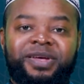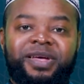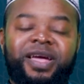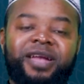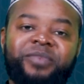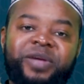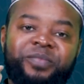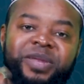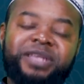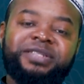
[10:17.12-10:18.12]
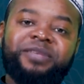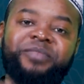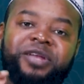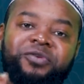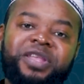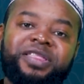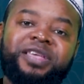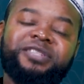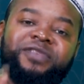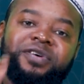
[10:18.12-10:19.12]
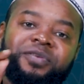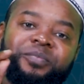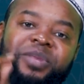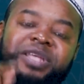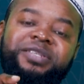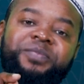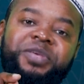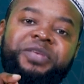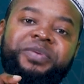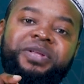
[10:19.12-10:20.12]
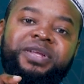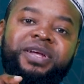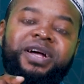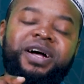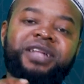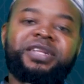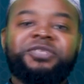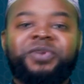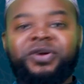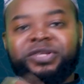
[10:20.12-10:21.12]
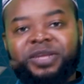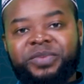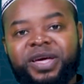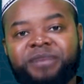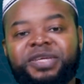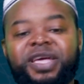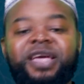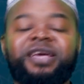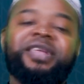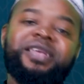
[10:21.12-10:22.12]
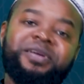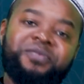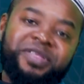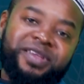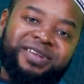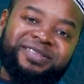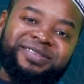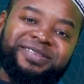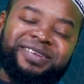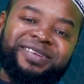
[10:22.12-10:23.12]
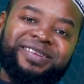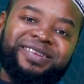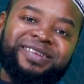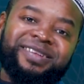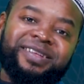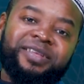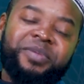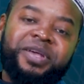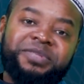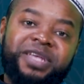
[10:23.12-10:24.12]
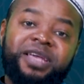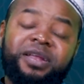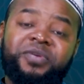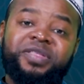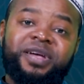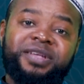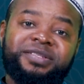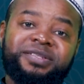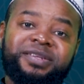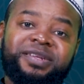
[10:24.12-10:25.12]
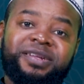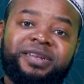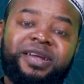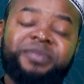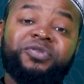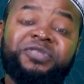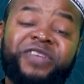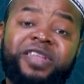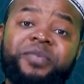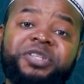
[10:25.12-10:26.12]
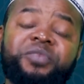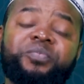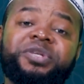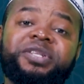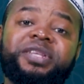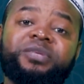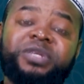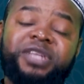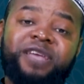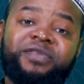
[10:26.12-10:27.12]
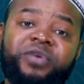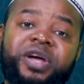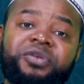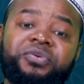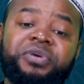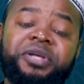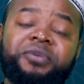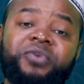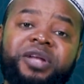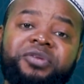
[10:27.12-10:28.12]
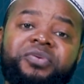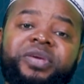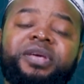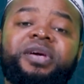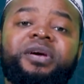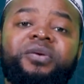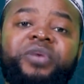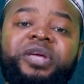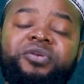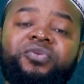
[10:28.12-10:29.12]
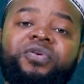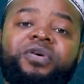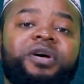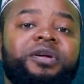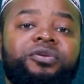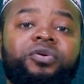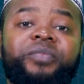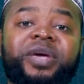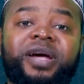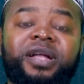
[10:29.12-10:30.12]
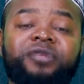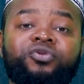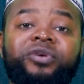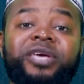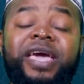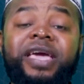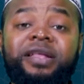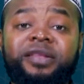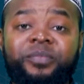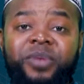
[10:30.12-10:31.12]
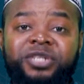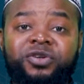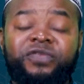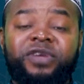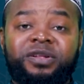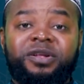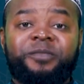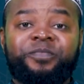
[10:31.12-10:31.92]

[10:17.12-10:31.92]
And by pleasing, by doing things for pleasing people, Allah subhanahu wa ta'ala becomes angry with us. He becomes angry with us. Now, so it's very much important that whatever we are doing, we do to make to gain the pleasure of Allah.